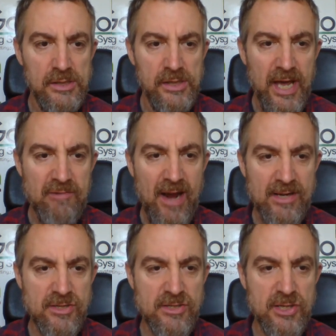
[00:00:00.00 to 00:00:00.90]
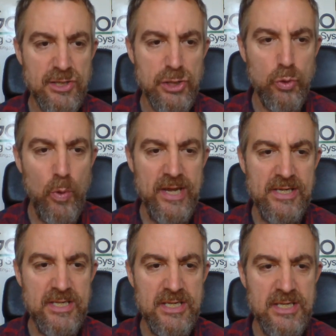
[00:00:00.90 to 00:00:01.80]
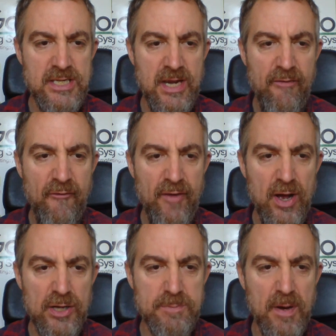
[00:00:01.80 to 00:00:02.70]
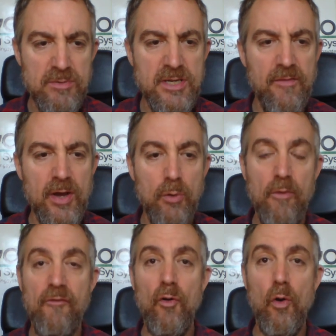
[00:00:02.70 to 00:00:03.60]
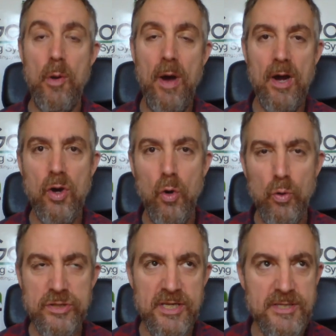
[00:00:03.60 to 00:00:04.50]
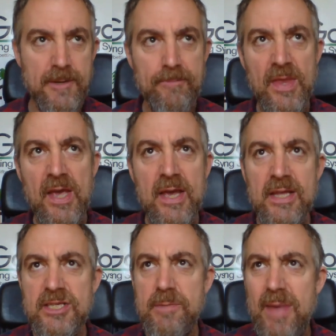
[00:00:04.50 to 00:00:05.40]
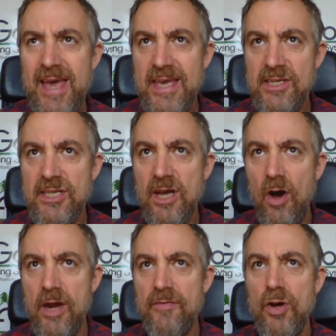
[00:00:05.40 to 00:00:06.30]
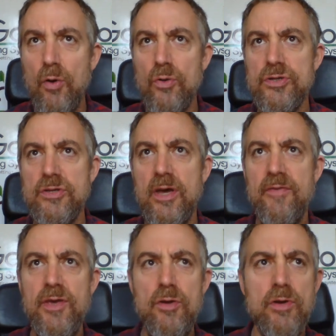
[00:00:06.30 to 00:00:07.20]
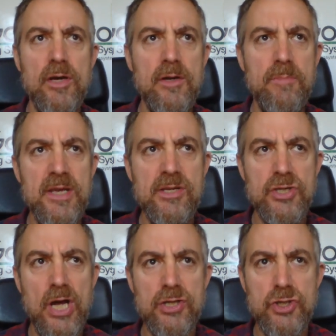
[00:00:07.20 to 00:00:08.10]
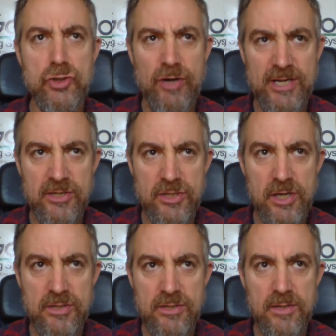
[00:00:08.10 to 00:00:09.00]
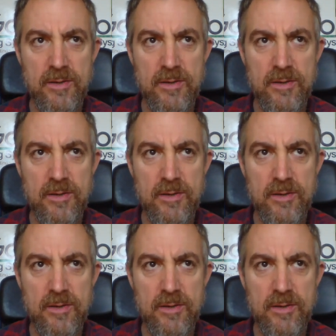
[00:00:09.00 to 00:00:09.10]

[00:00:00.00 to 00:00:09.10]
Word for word: it ranks as the twenty-first most difficult of forty-one courses. To me, it's the kind of course that if you can be a strategist,